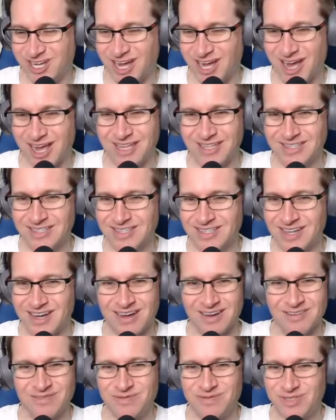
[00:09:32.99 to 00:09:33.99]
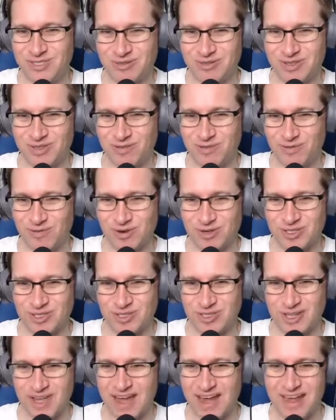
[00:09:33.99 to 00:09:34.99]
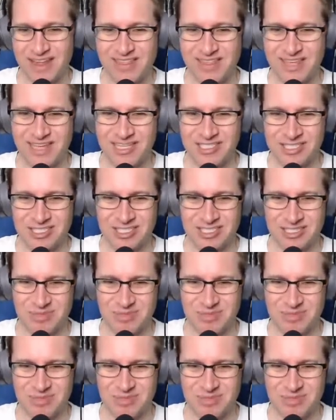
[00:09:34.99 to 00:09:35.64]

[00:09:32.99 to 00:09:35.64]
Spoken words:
I love doing the forestry, and I think it's just